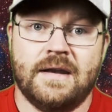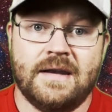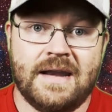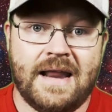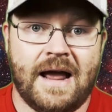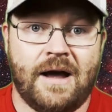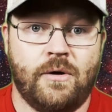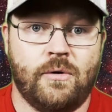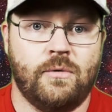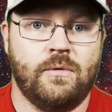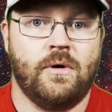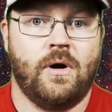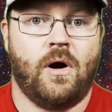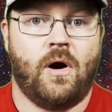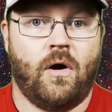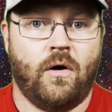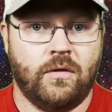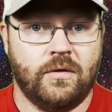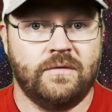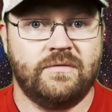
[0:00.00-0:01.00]
Now,
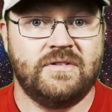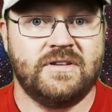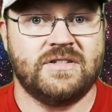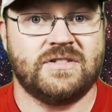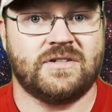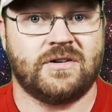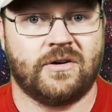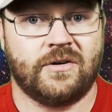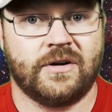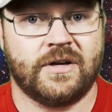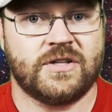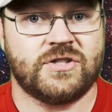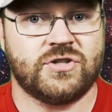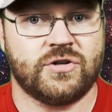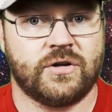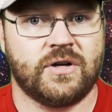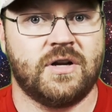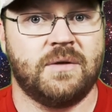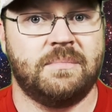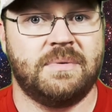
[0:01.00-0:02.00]
all of these targets
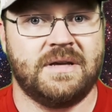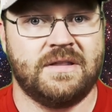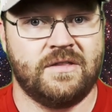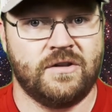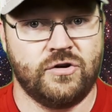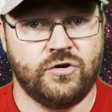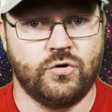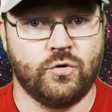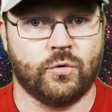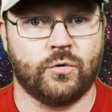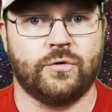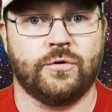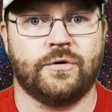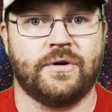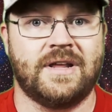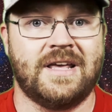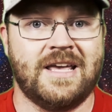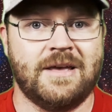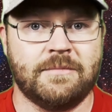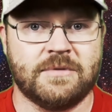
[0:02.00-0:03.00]
are going to be in the
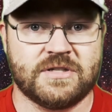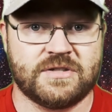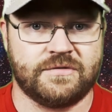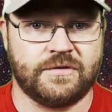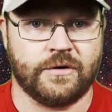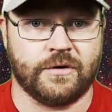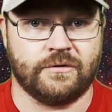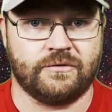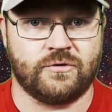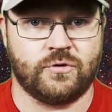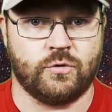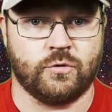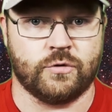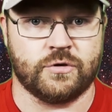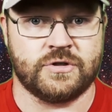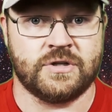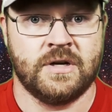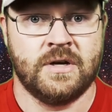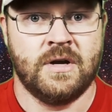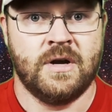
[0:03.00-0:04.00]
northern hemisphere, of
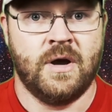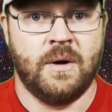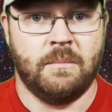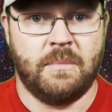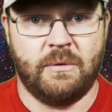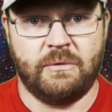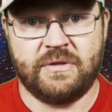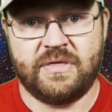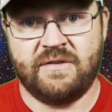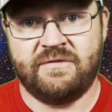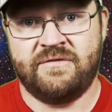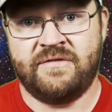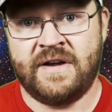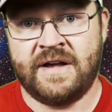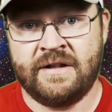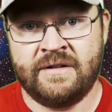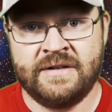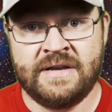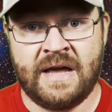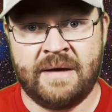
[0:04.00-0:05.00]
course, but with the
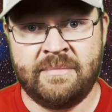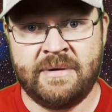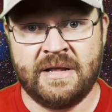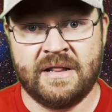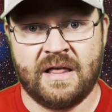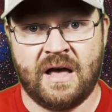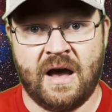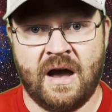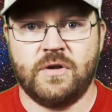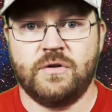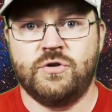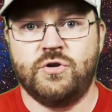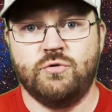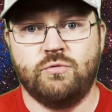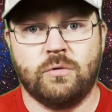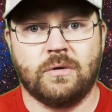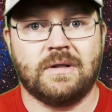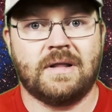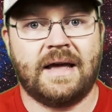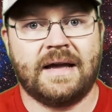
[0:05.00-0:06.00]
Veil Nebula, you
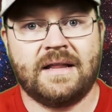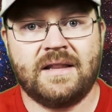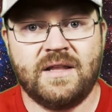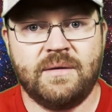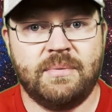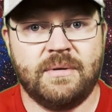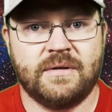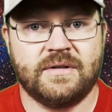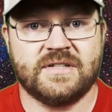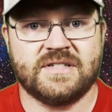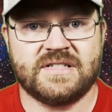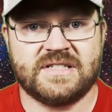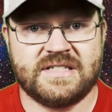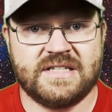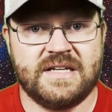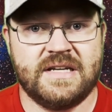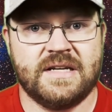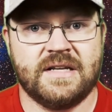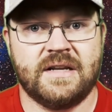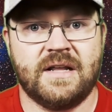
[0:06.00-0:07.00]
will likely be able to
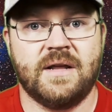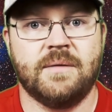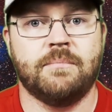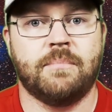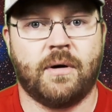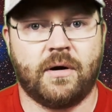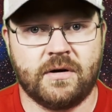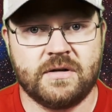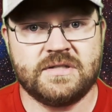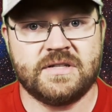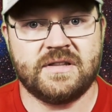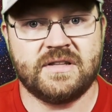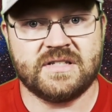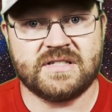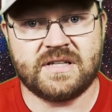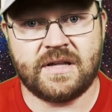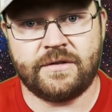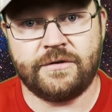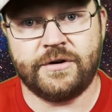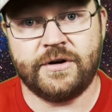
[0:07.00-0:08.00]
see it in parts of the
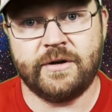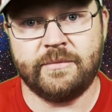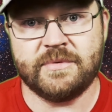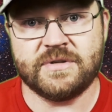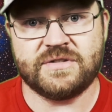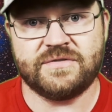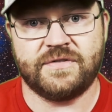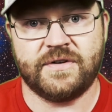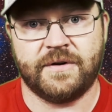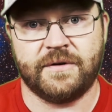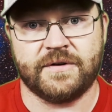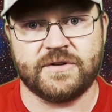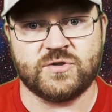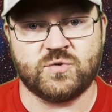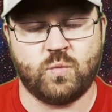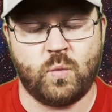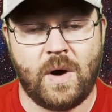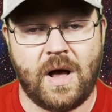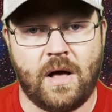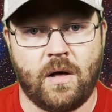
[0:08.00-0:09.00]
southern hemisphere
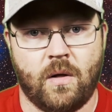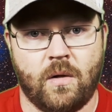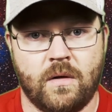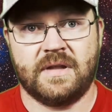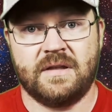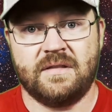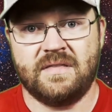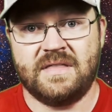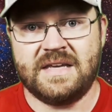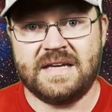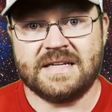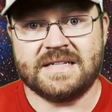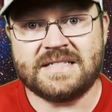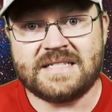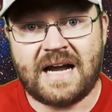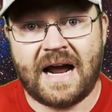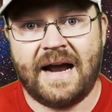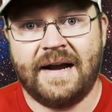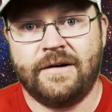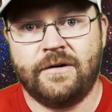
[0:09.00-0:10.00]
as well. The
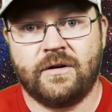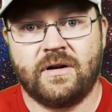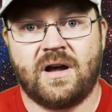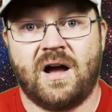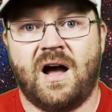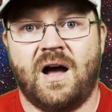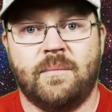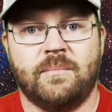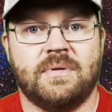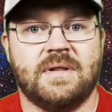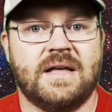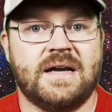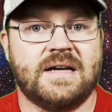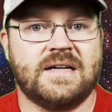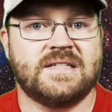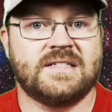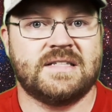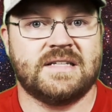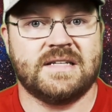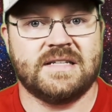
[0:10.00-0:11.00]
entire
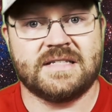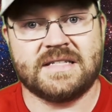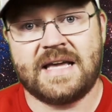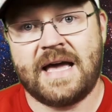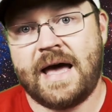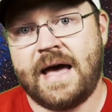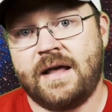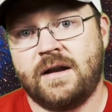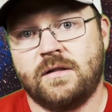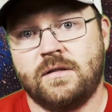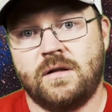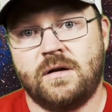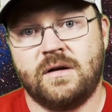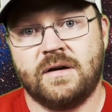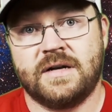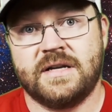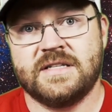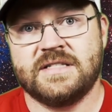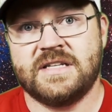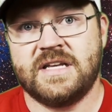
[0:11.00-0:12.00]
complex is
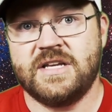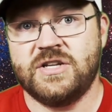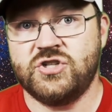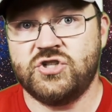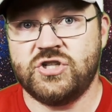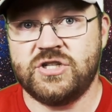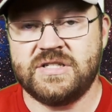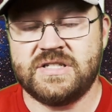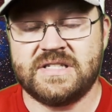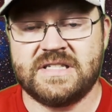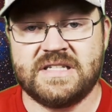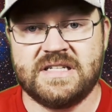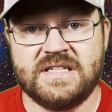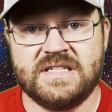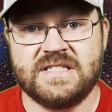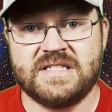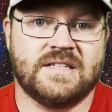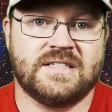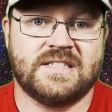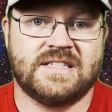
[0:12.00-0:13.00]
cataloged as
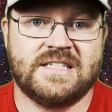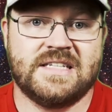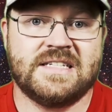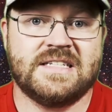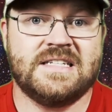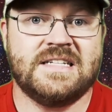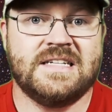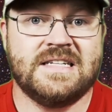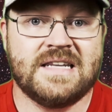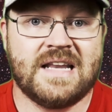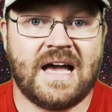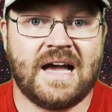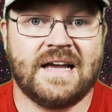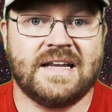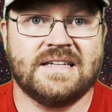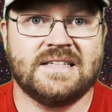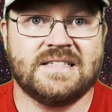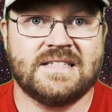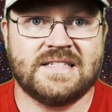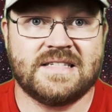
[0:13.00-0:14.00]
NGC
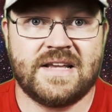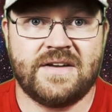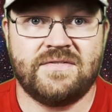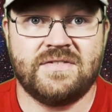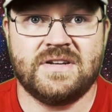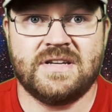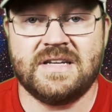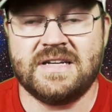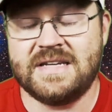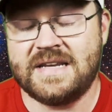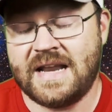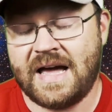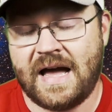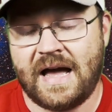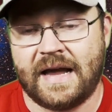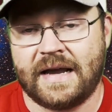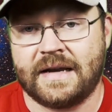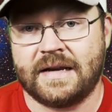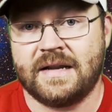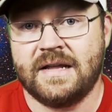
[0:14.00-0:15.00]

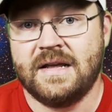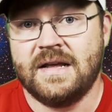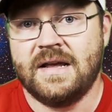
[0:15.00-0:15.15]
6979.